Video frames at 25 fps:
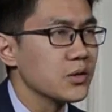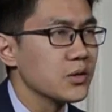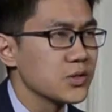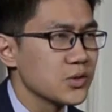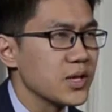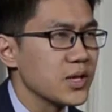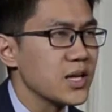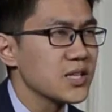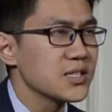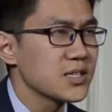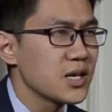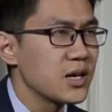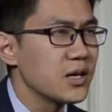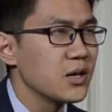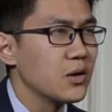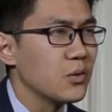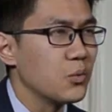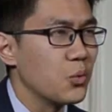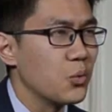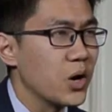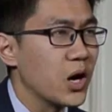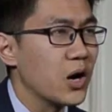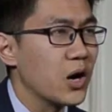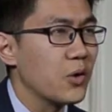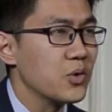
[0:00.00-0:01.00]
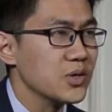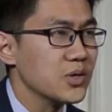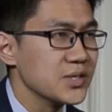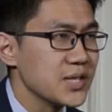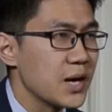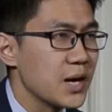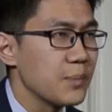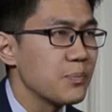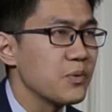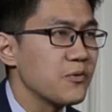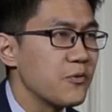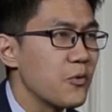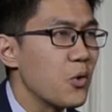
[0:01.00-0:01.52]
So that's kind of where I was
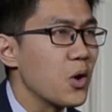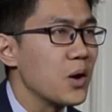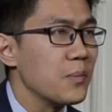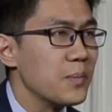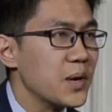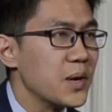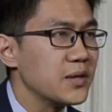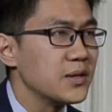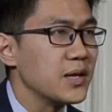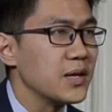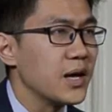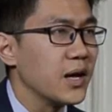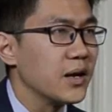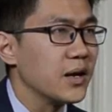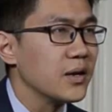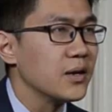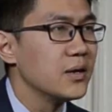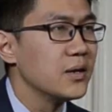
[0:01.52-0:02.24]
at before I met Dan.